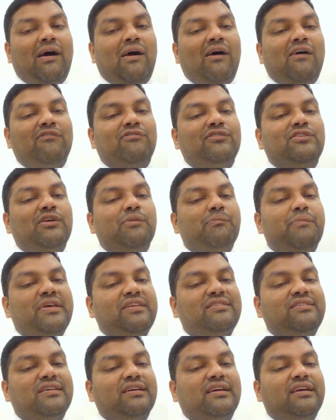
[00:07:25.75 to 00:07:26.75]
of
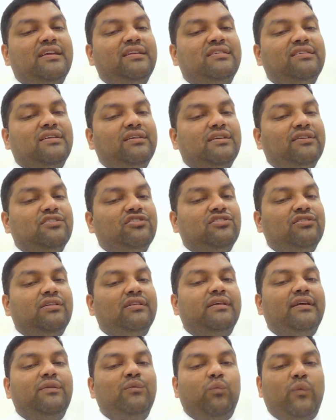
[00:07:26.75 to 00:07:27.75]
domestic
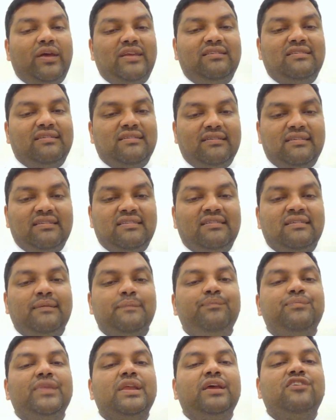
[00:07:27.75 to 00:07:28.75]
institutional
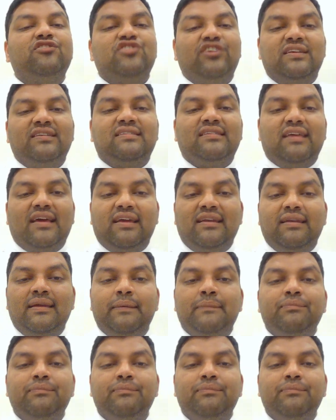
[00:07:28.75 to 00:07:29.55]
investors, she said.